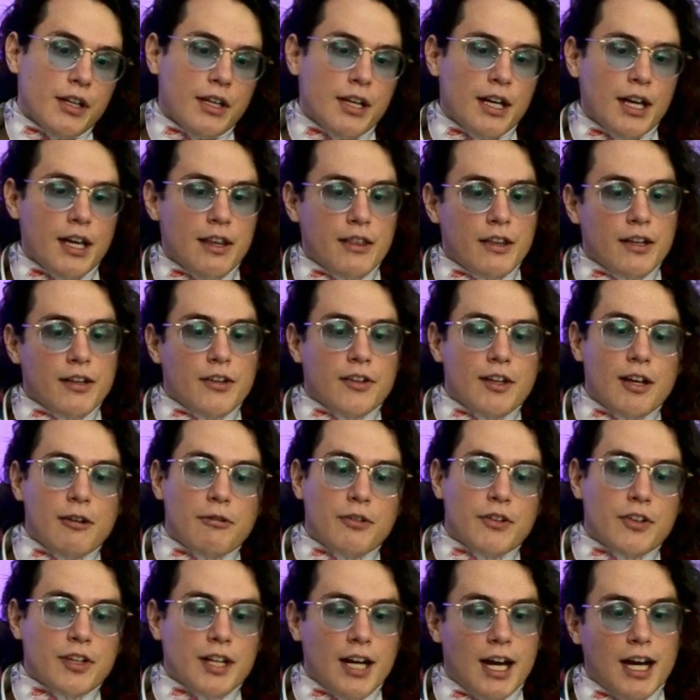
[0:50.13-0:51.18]
And thus I
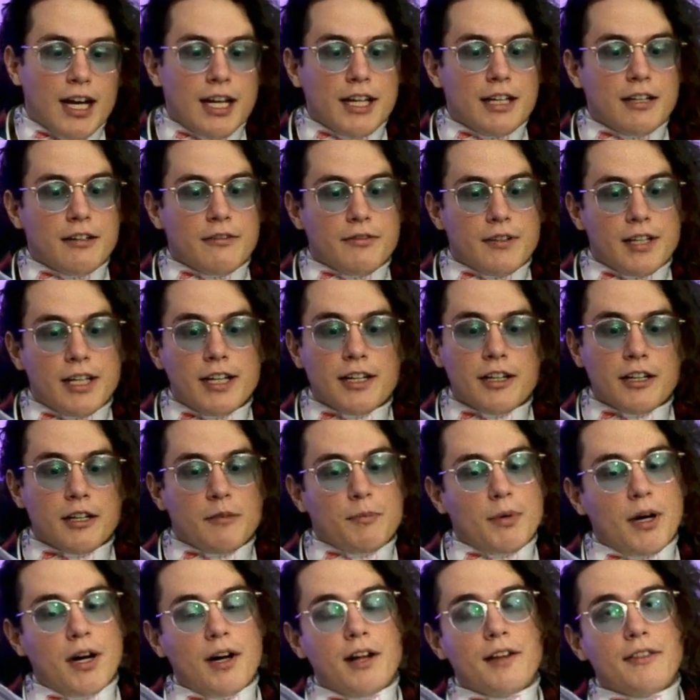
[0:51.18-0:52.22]
was kind of taken
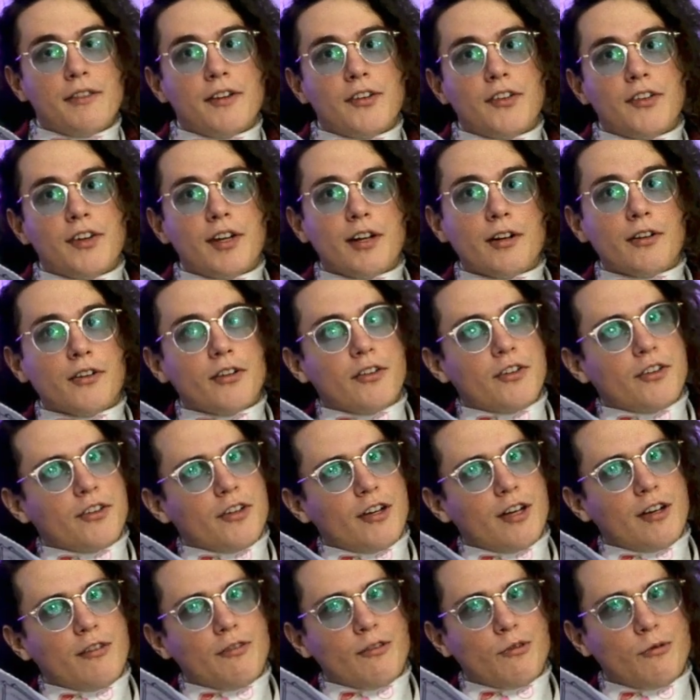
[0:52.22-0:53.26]
upon this here
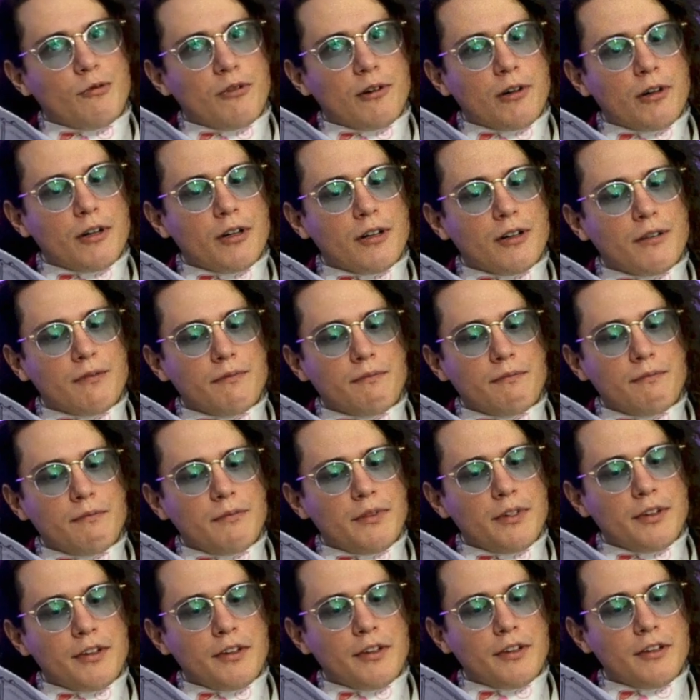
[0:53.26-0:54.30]
soft
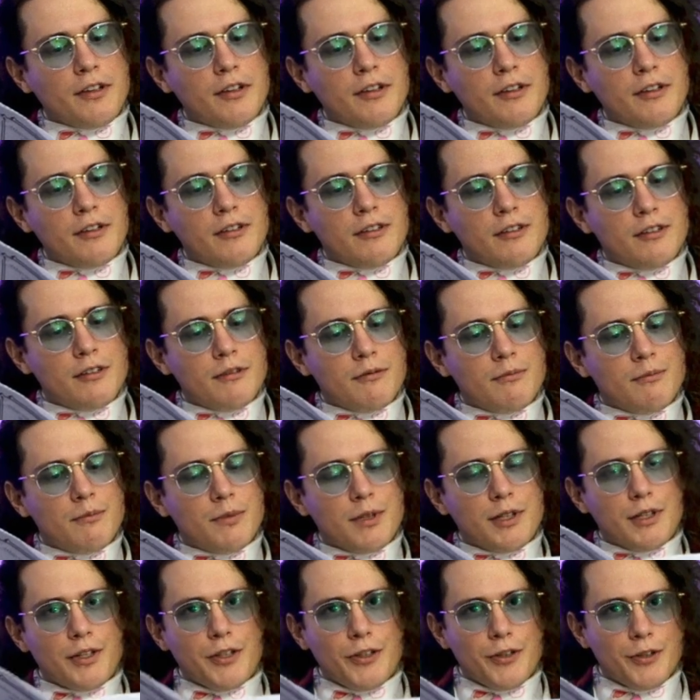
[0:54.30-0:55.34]
worms.
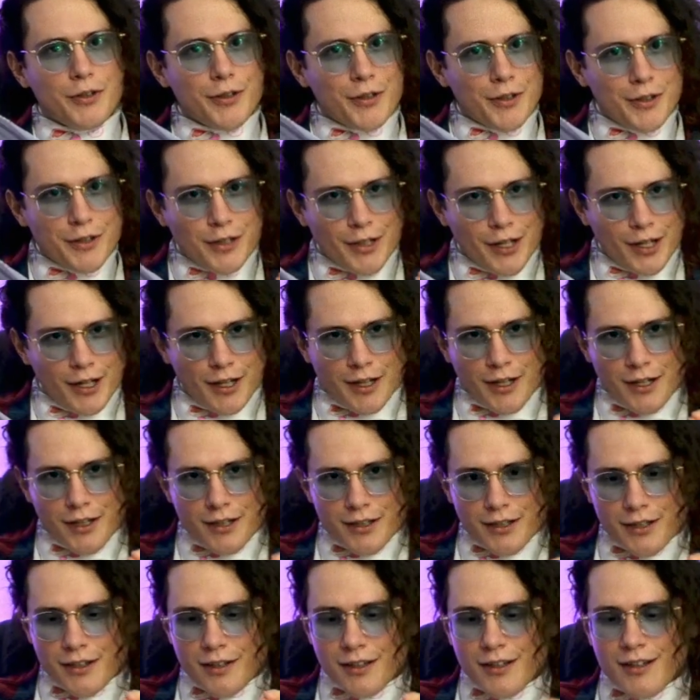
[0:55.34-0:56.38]
But your
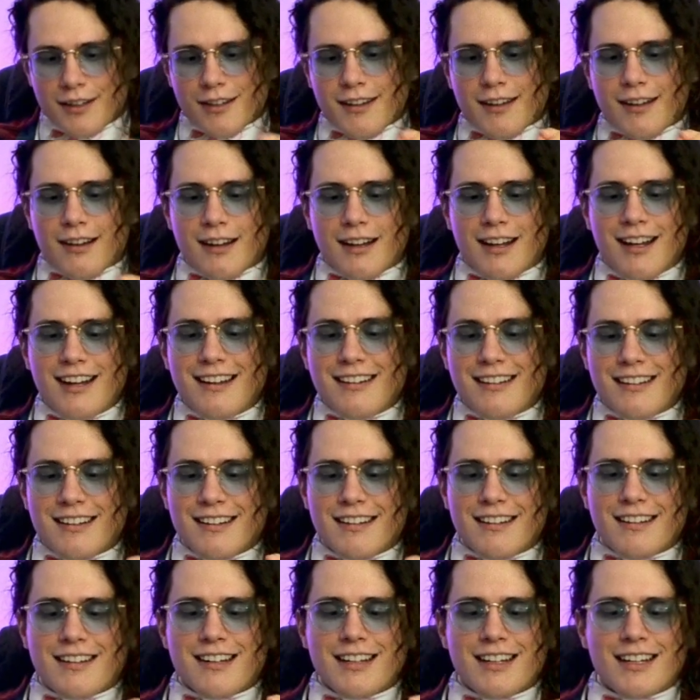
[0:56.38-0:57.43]
heart is
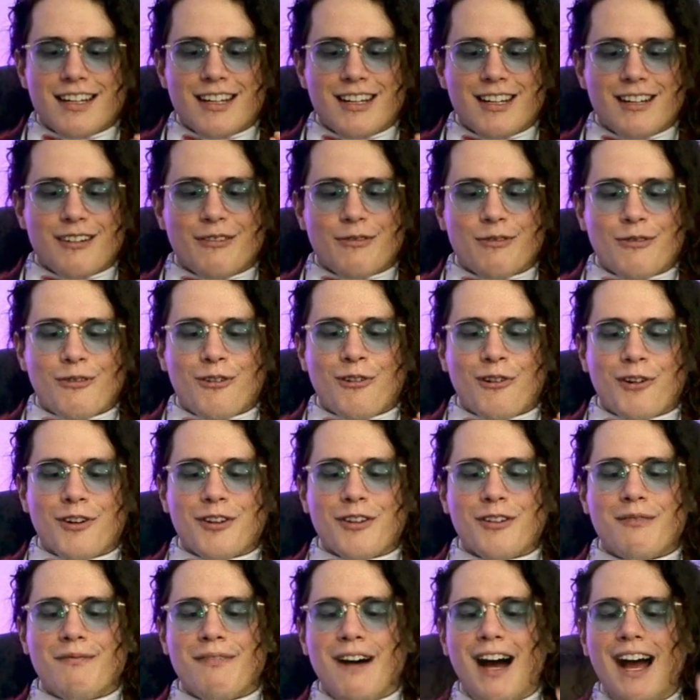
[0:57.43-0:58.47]
lusty for
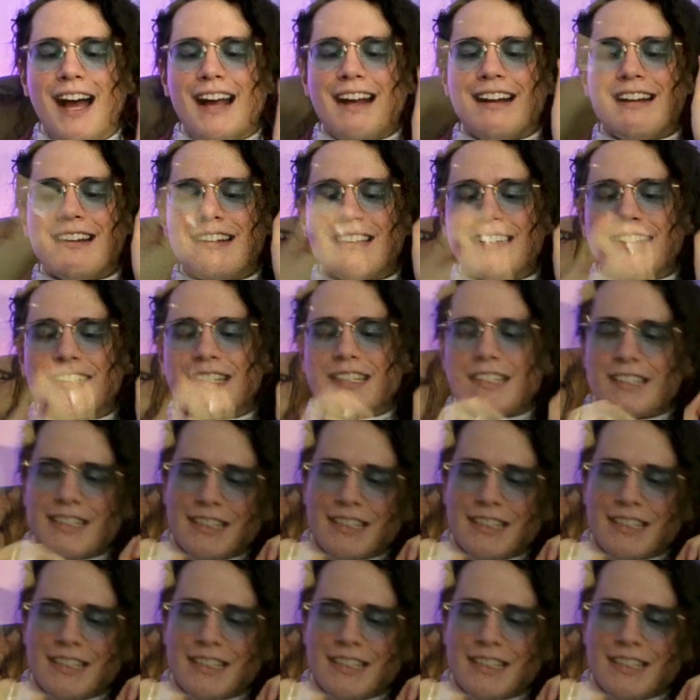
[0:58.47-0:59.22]
to might,